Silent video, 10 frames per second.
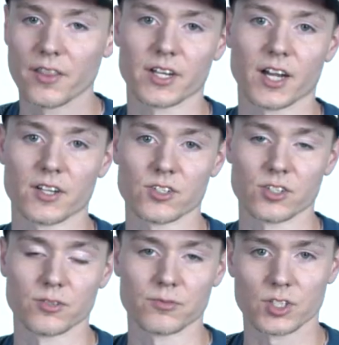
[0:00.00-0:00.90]
the kinds
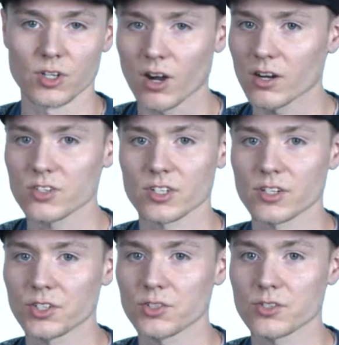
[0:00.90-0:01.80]
of guitars that
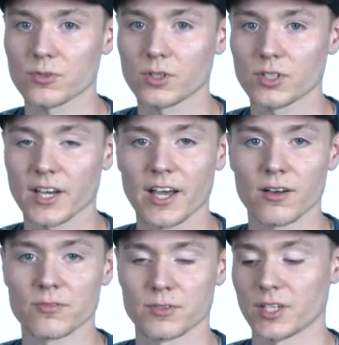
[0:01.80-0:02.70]
are useful to
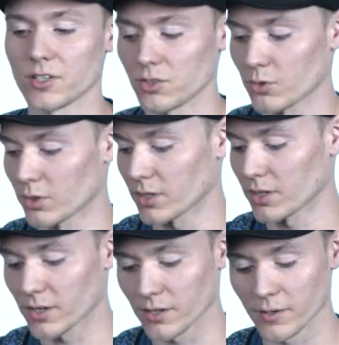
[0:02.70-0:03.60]
have in
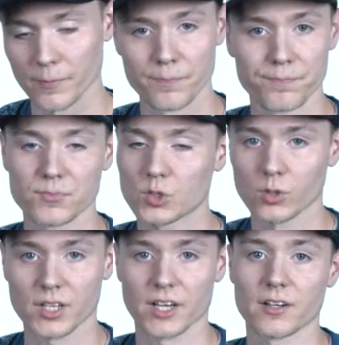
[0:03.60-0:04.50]
your um,
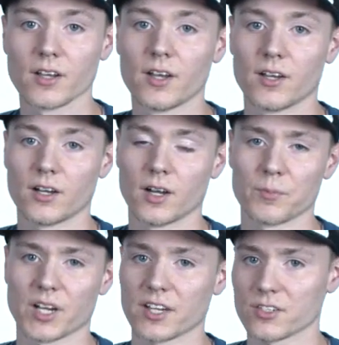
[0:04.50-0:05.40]
toolkit,
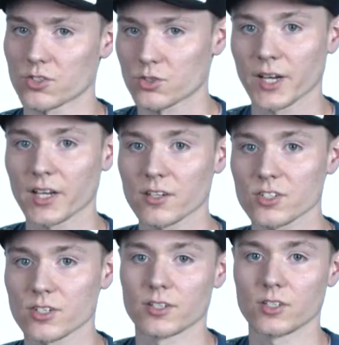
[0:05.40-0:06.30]
um, kinds of
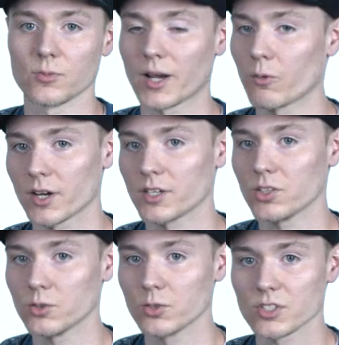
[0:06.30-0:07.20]
strings you might wanna
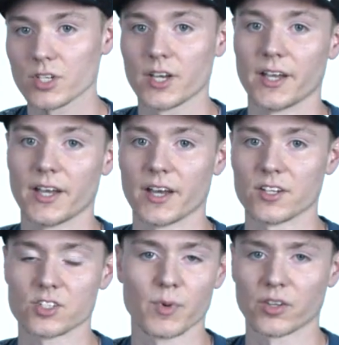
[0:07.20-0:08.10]
use,
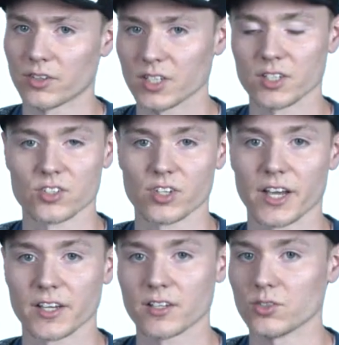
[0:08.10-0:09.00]
and some other things
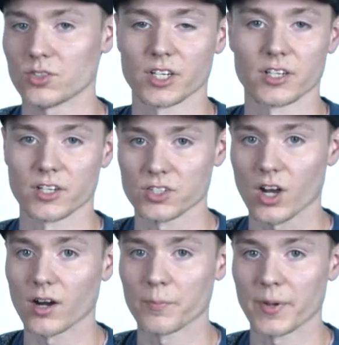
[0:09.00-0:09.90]
like using a
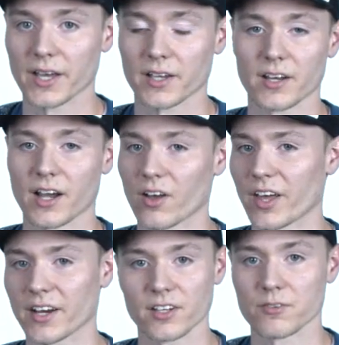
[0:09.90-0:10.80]
guitar pick and how
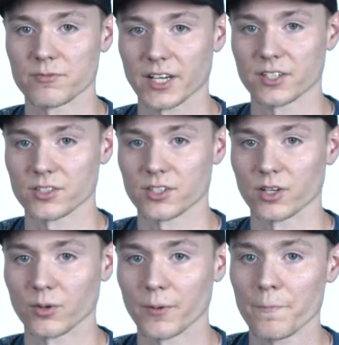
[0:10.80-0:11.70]
that can affect your
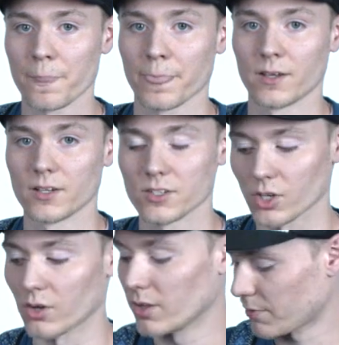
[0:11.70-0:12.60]
tone.
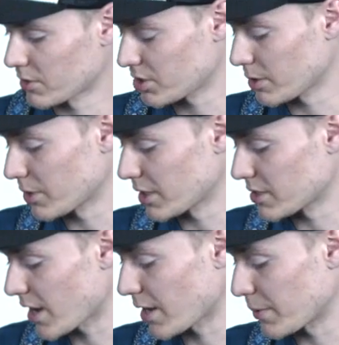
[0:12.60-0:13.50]
So first thing we're gonna
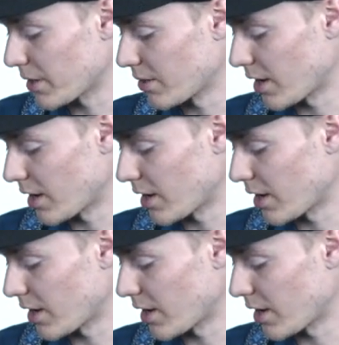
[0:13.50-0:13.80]
talk about